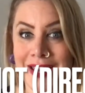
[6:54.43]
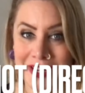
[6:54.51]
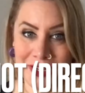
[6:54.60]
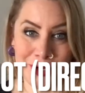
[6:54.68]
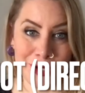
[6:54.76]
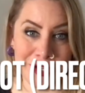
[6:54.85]
in
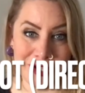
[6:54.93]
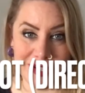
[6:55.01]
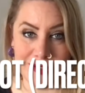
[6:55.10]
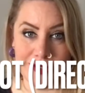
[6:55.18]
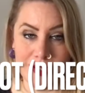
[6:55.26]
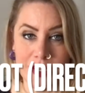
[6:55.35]

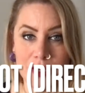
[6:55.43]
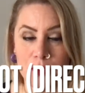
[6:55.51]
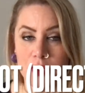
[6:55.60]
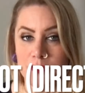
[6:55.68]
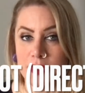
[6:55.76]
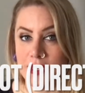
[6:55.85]
urgency
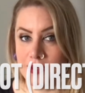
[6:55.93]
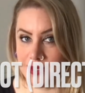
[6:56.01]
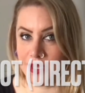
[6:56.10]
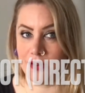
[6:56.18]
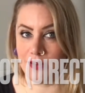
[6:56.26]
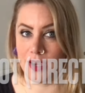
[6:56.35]
would be
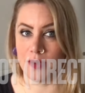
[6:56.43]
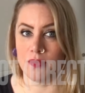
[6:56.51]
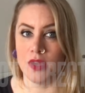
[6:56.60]
CRM.